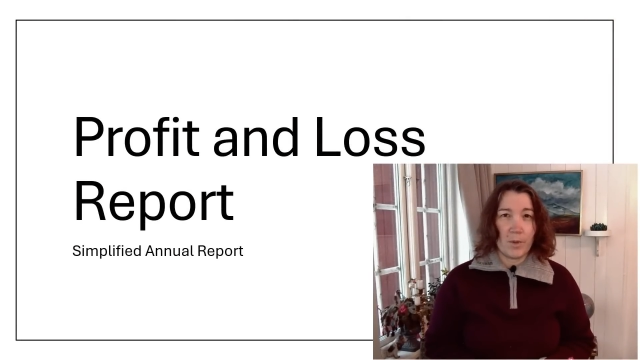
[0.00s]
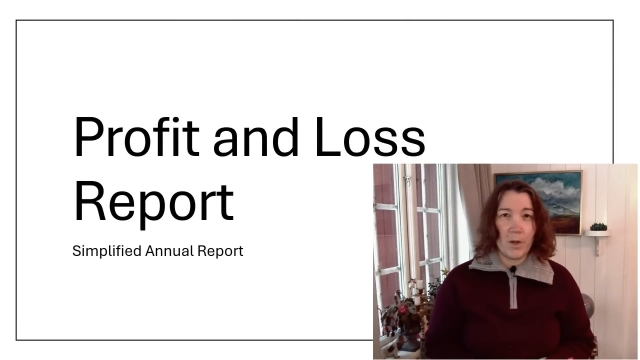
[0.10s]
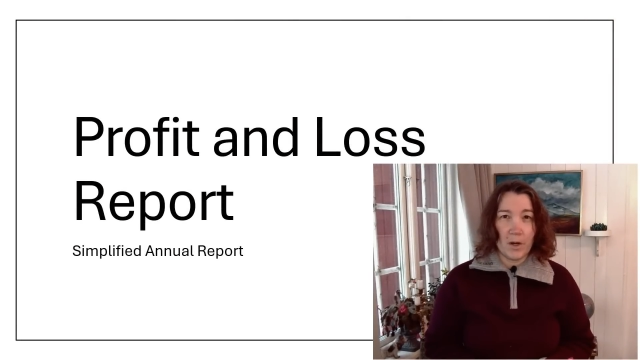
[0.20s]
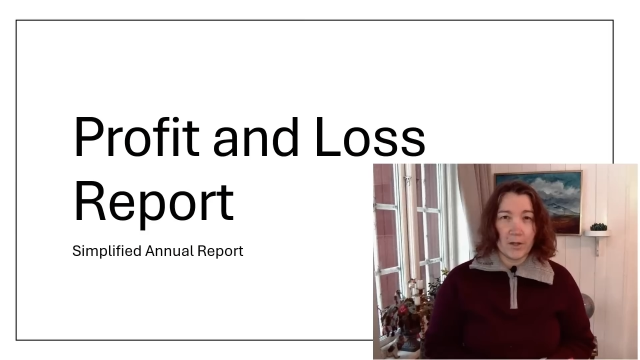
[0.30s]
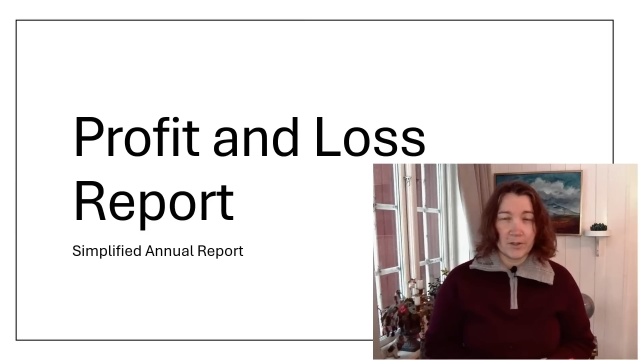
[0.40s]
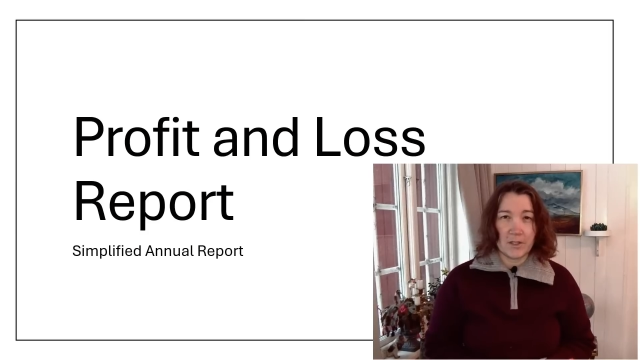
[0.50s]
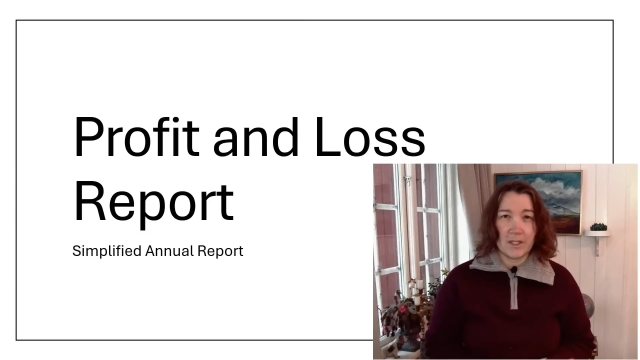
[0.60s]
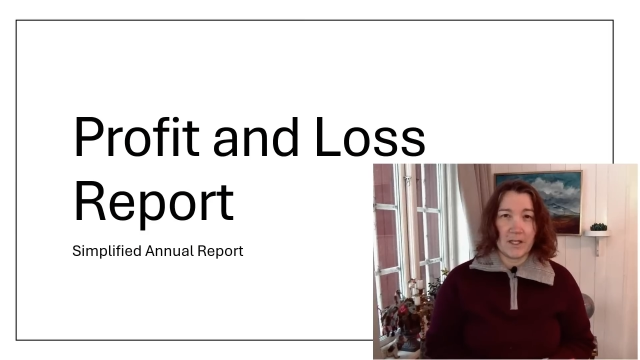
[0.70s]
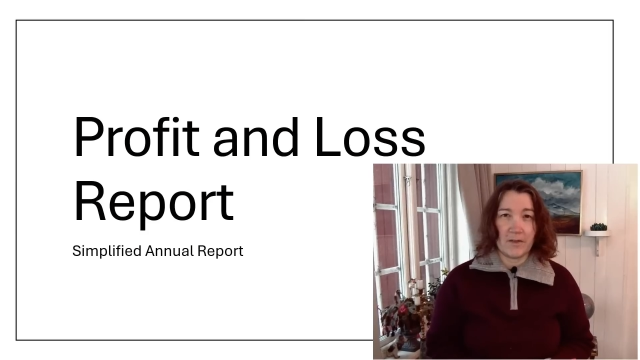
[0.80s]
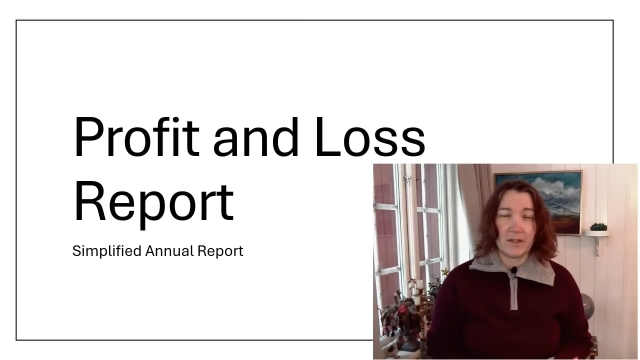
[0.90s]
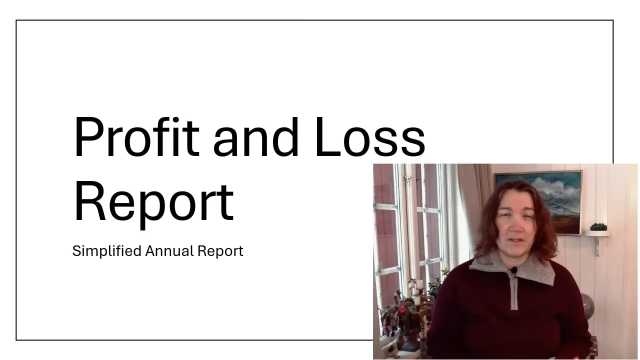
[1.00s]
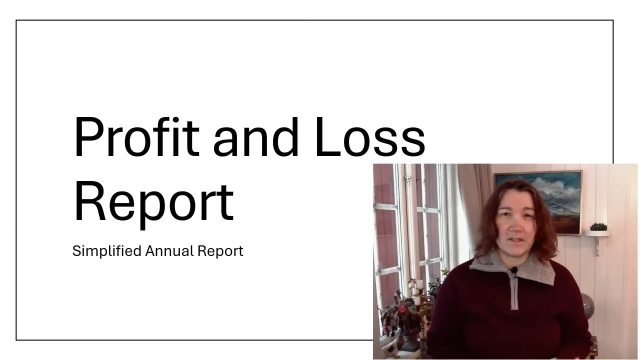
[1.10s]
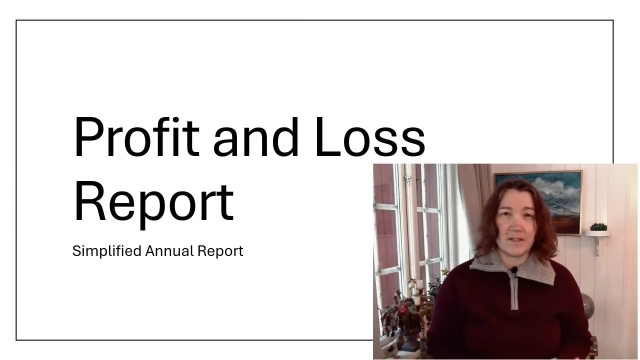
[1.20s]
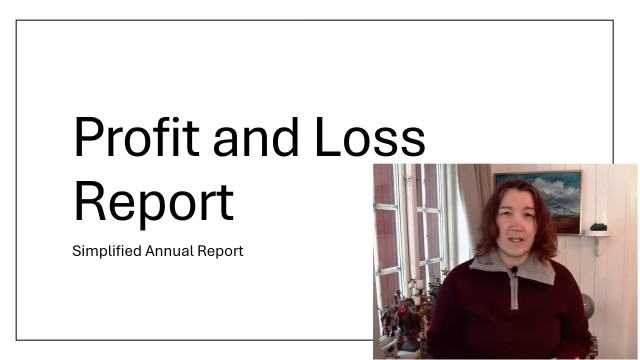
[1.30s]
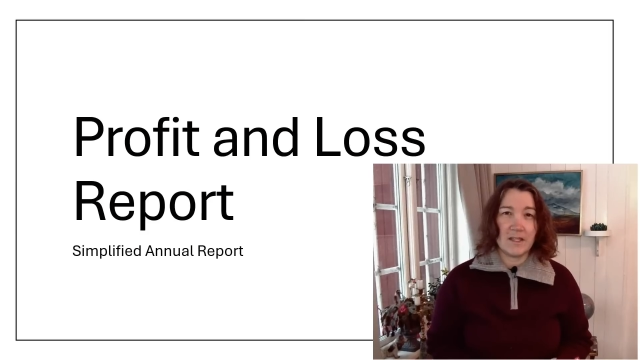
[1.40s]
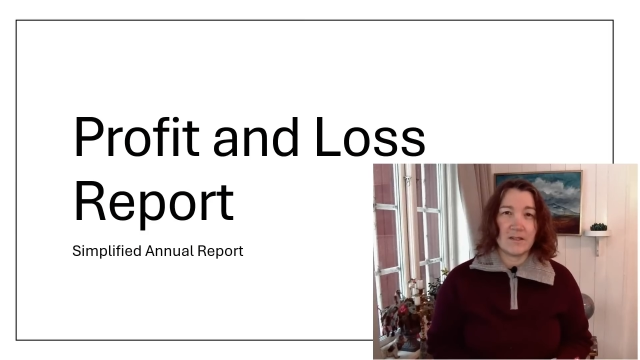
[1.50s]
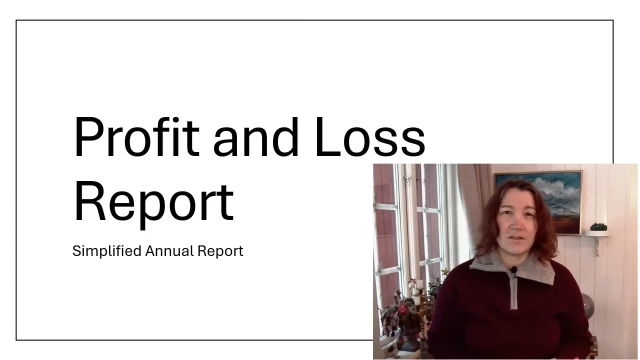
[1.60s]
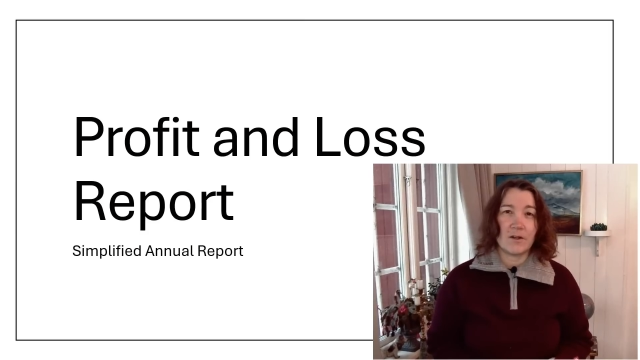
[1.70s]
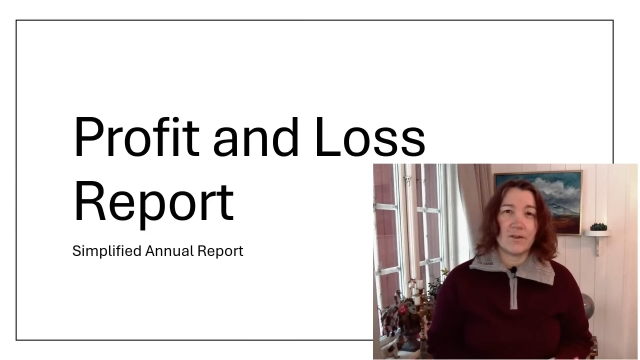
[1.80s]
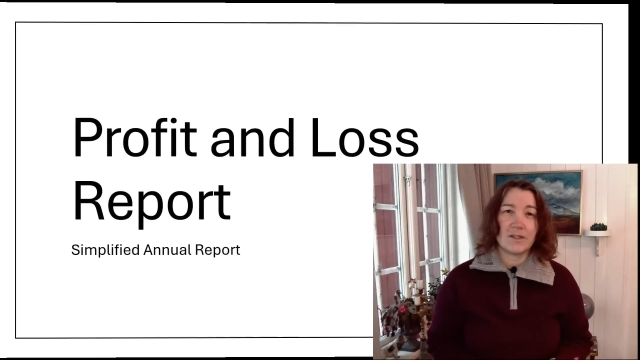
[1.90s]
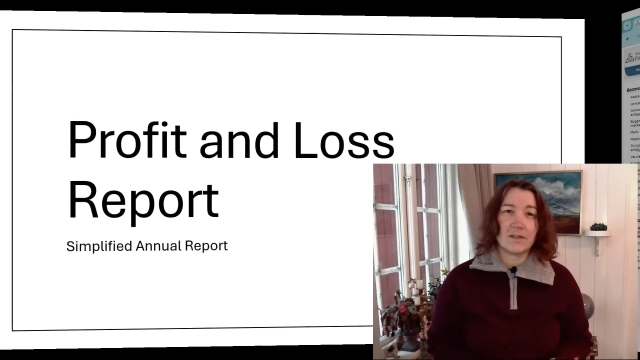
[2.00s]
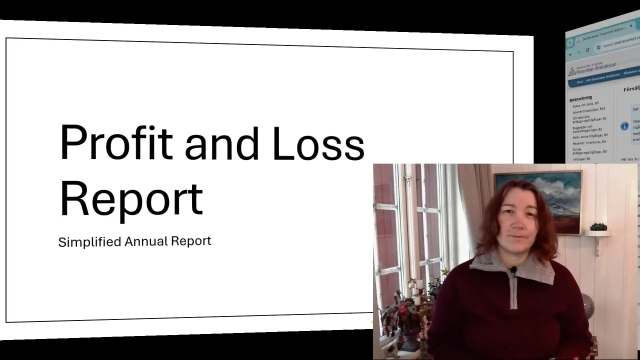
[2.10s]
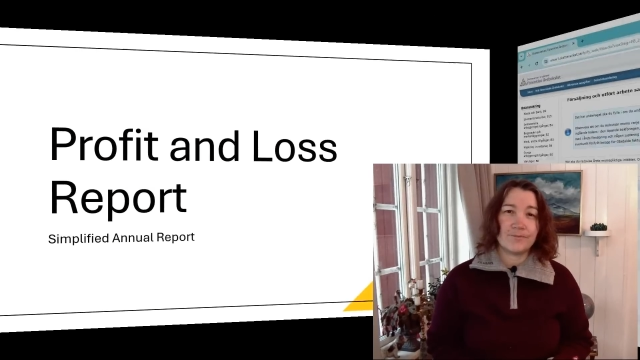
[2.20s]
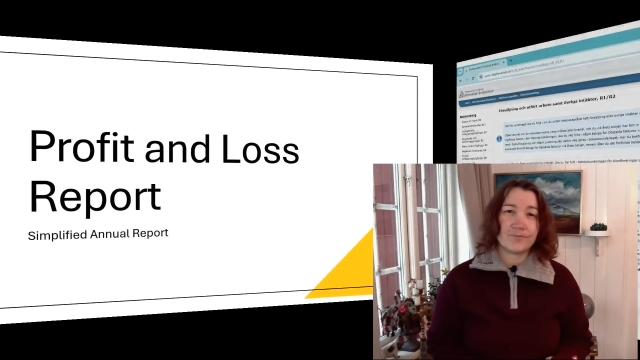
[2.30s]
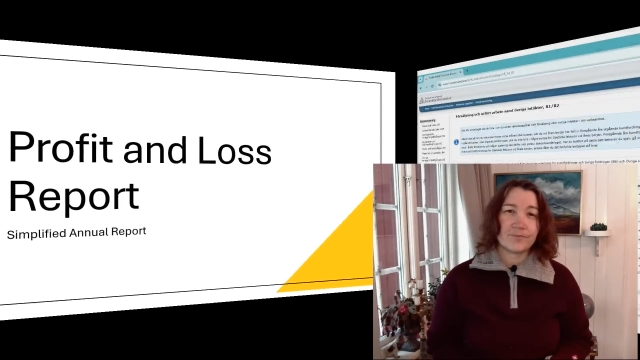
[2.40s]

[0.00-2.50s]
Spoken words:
part in this e-service.